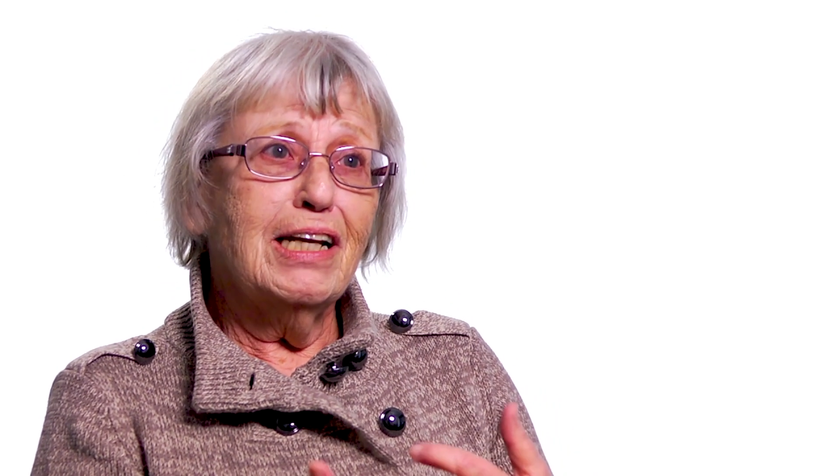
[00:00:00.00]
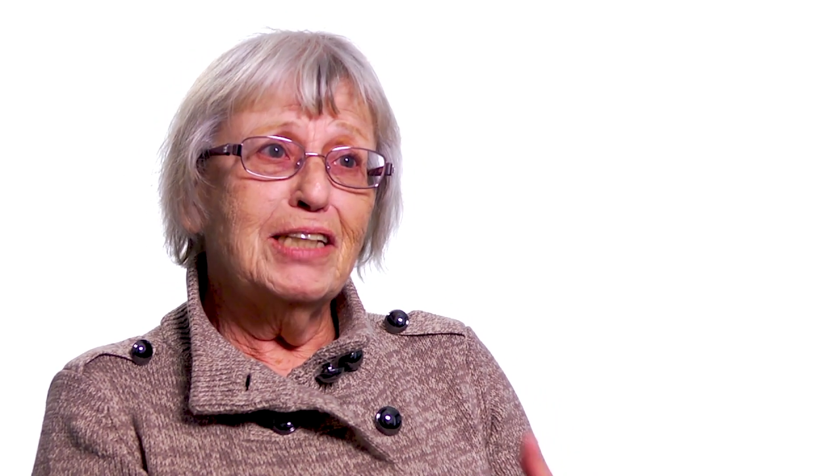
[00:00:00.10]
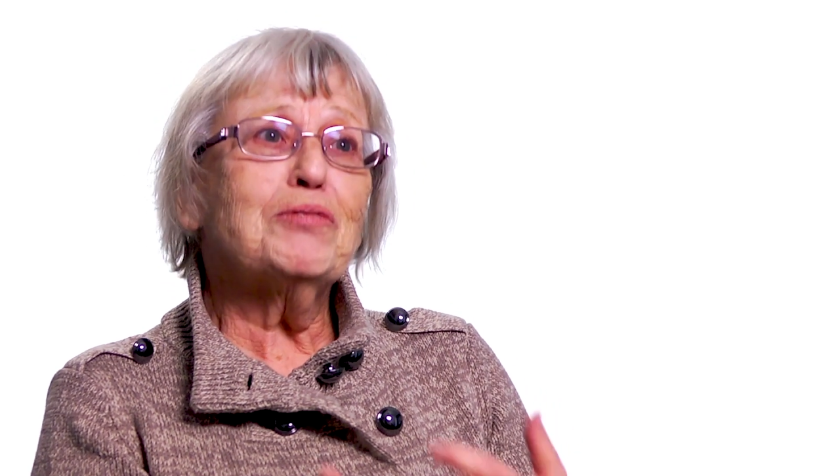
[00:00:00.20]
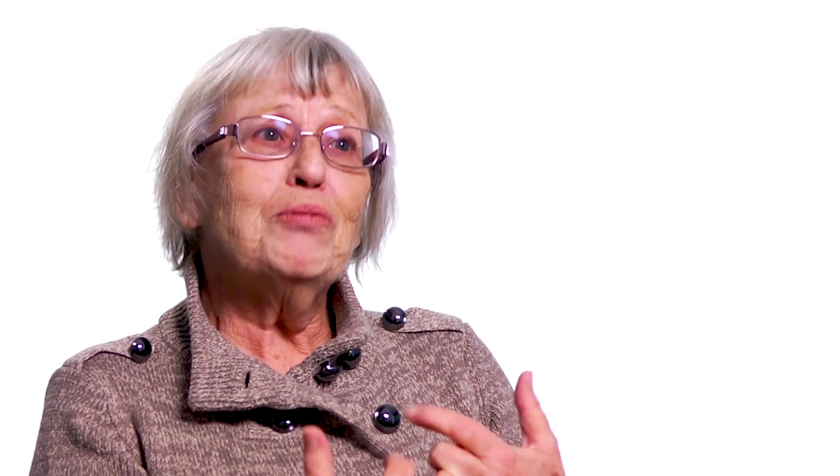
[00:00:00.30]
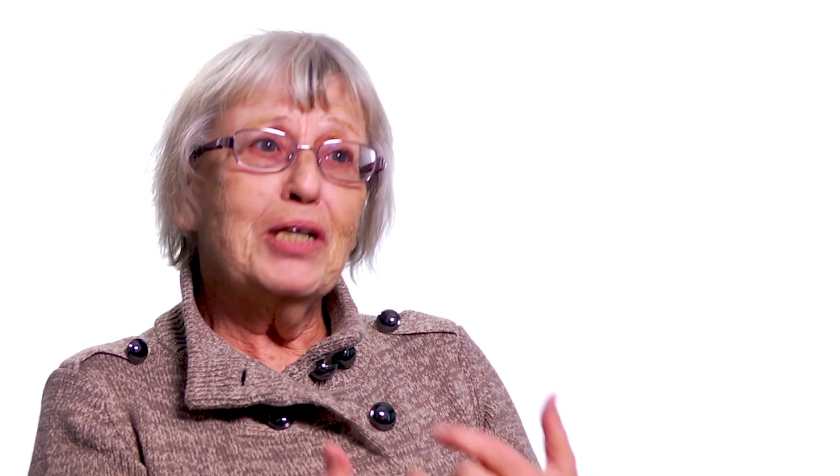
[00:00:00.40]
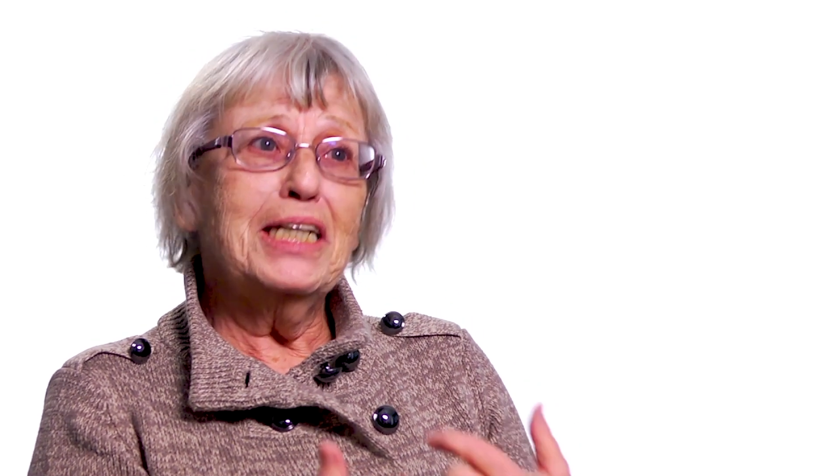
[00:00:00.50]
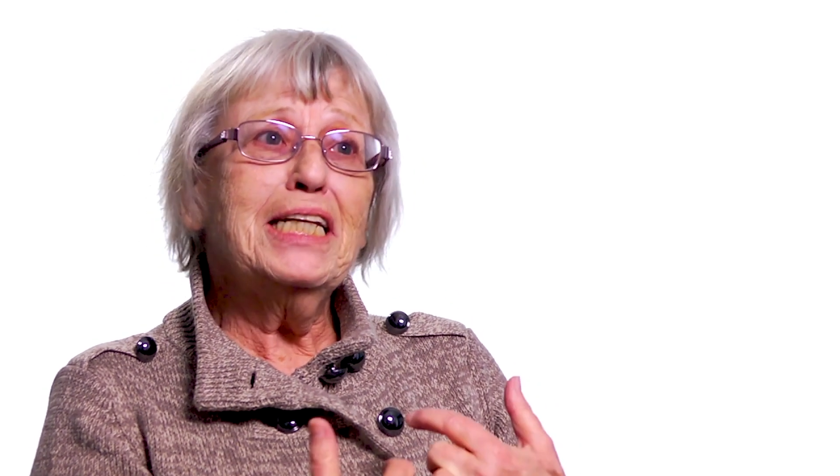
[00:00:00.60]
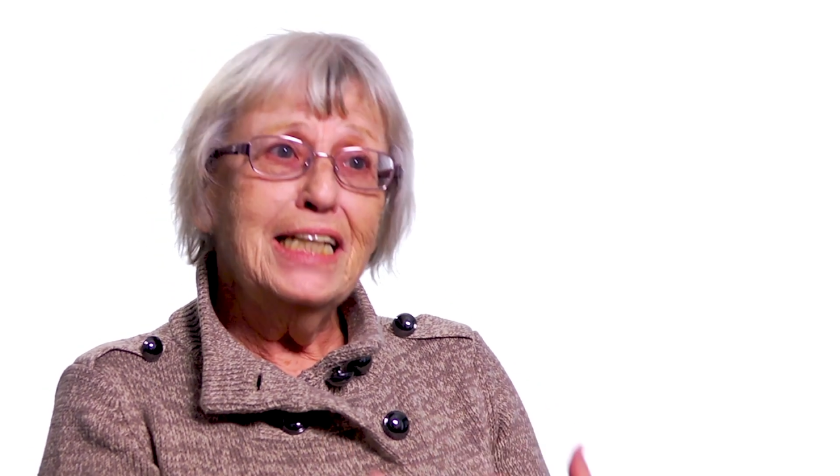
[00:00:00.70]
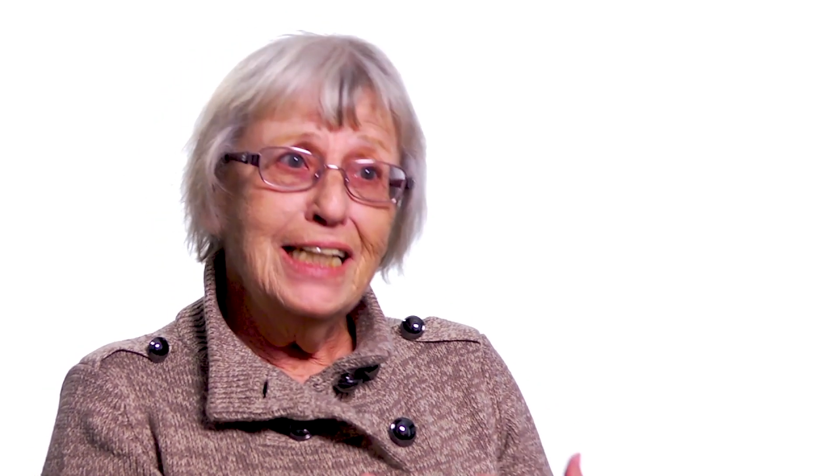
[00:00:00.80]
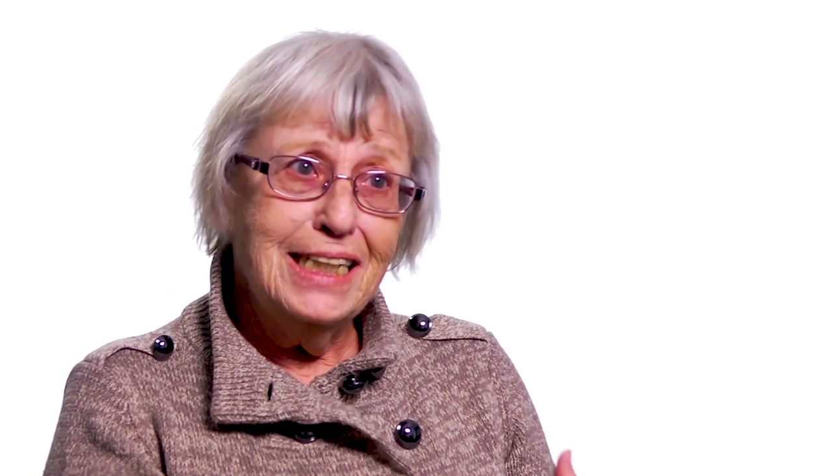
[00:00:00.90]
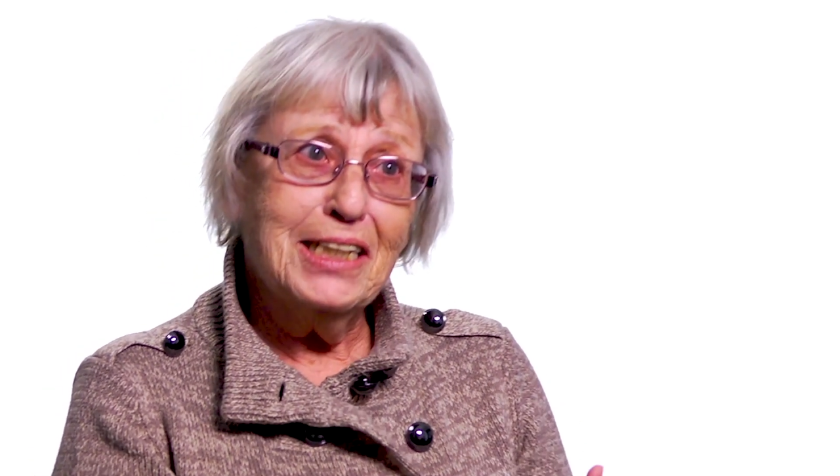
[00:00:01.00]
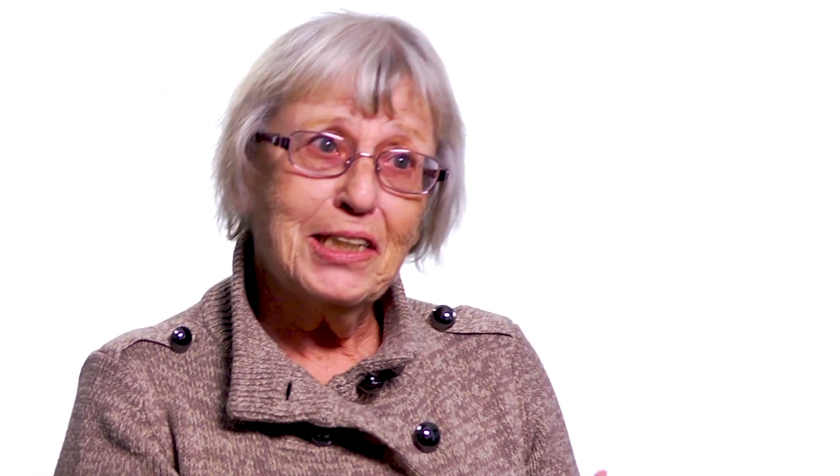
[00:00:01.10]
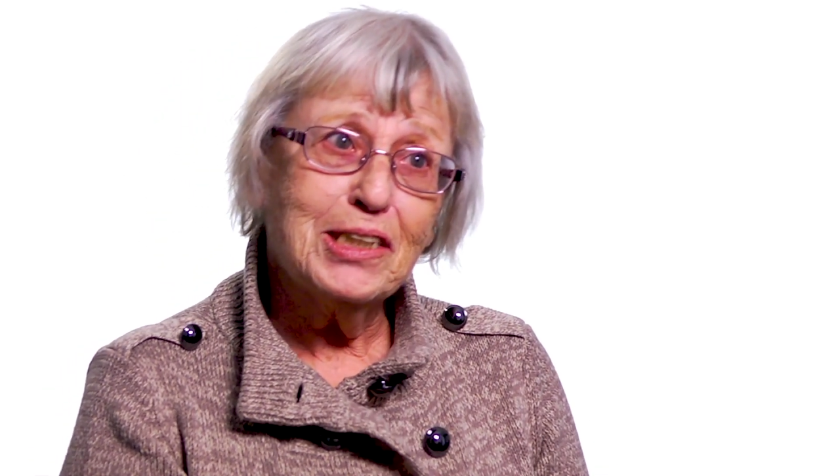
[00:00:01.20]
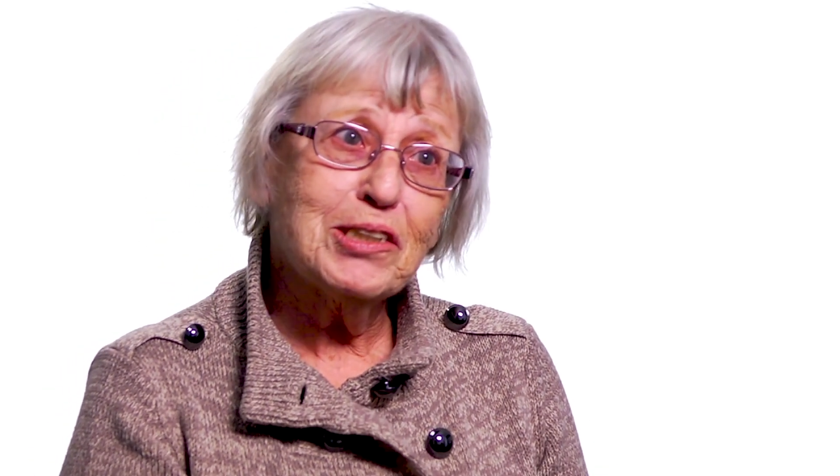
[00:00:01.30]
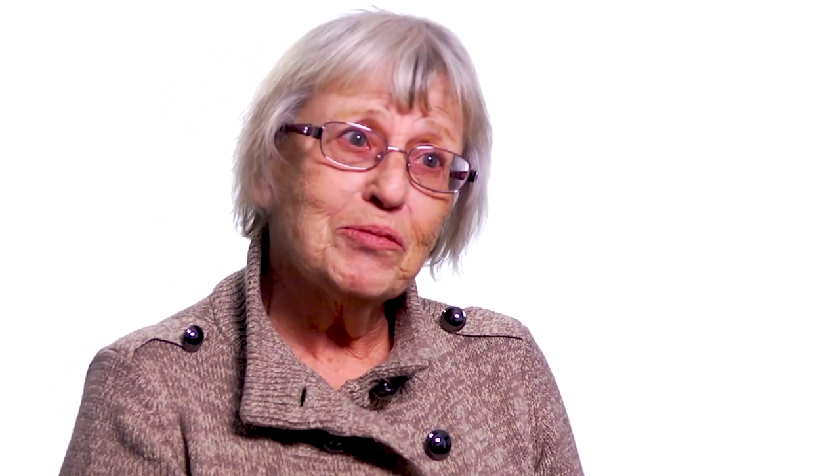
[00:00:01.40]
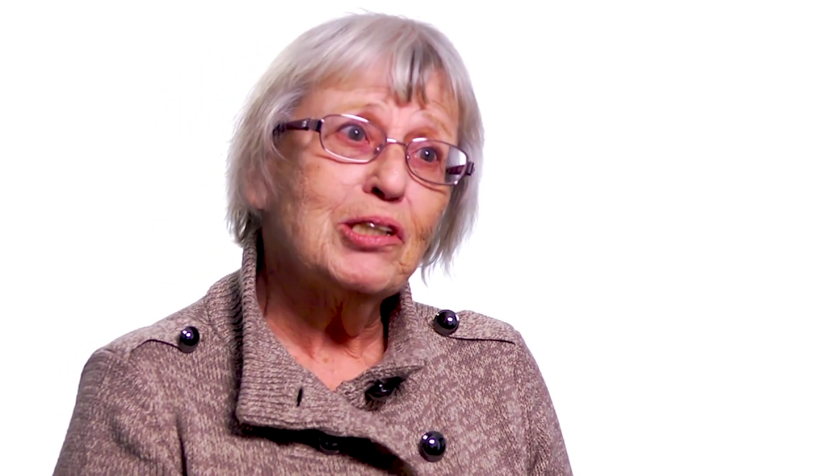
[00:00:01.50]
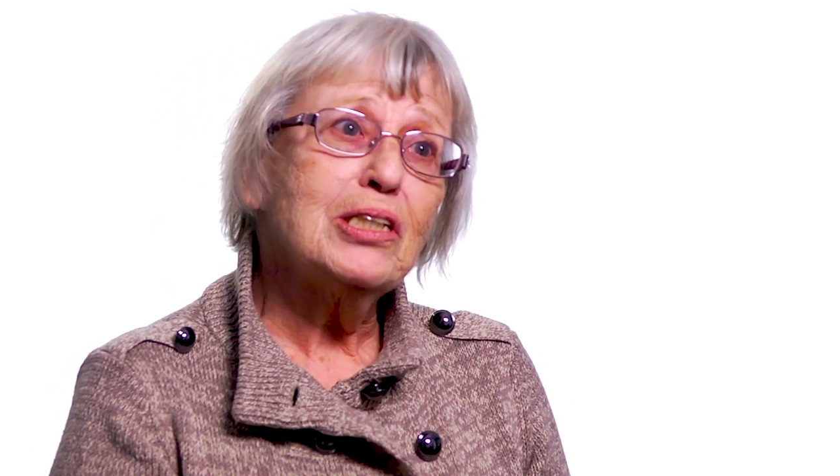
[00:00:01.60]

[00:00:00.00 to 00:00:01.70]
is what you need in this